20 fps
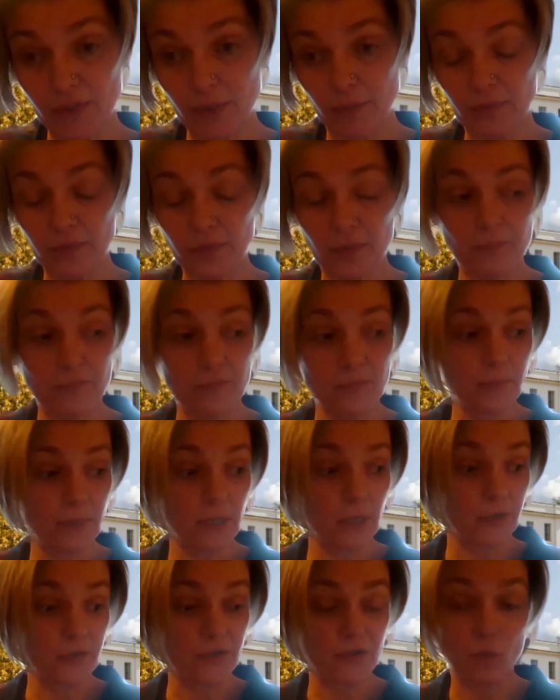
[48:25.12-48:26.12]
symptoms
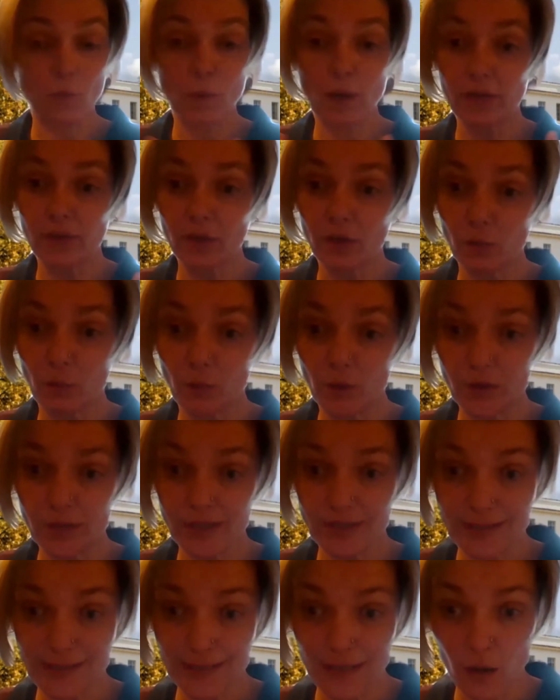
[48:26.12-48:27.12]
because the way that her
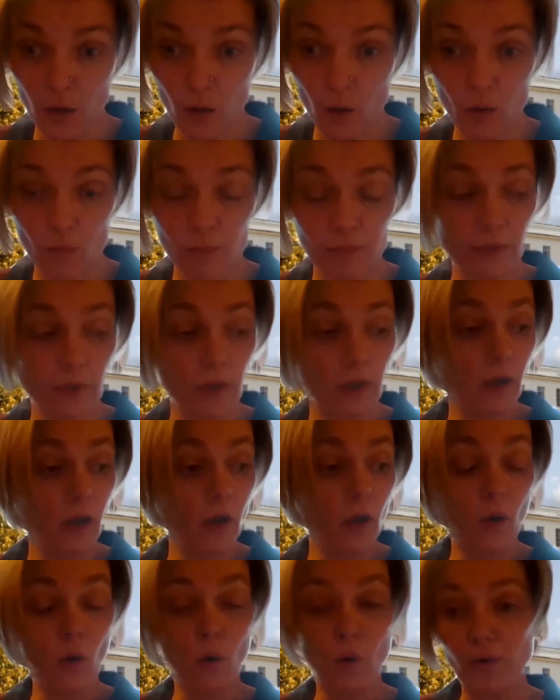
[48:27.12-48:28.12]
work is set up,
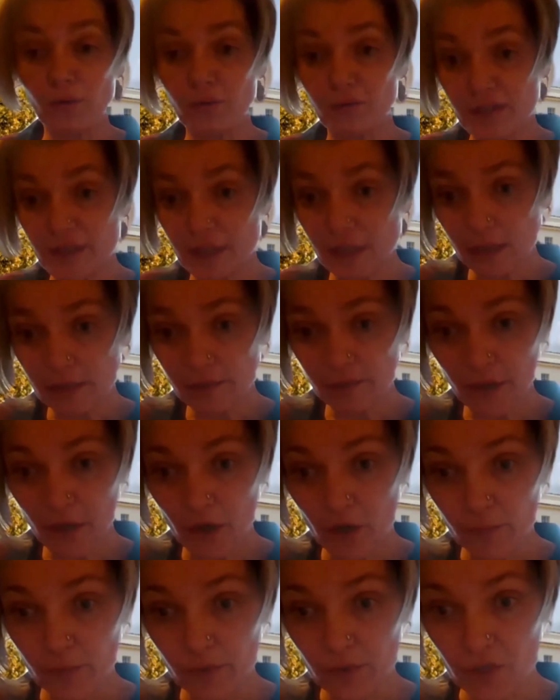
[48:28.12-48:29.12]
or the physical
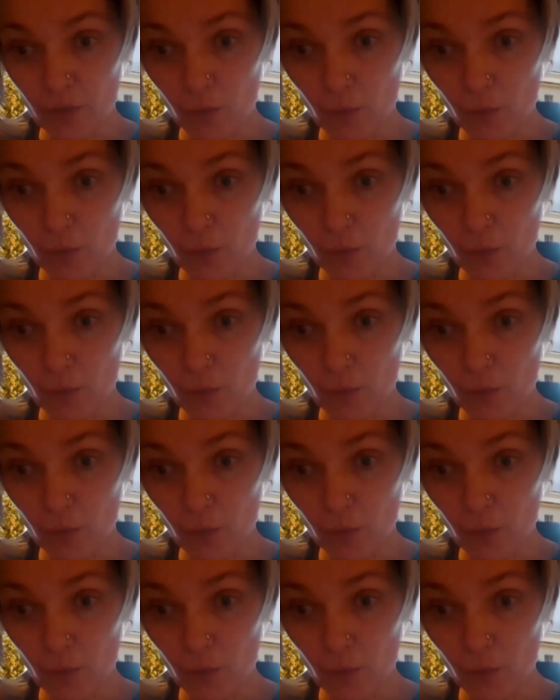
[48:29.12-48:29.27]
environment